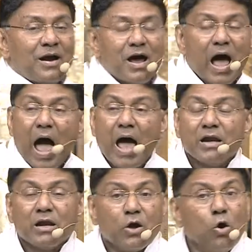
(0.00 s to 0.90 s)
and
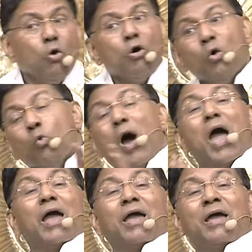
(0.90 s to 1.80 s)
go
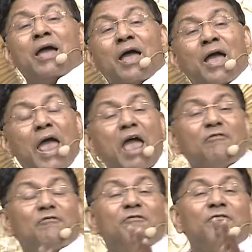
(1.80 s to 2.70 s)
away.
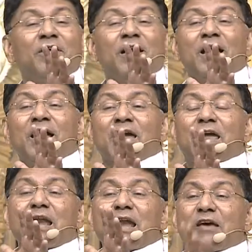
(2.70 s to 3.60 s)
If he
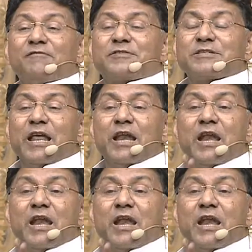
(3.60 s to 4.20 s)
lives in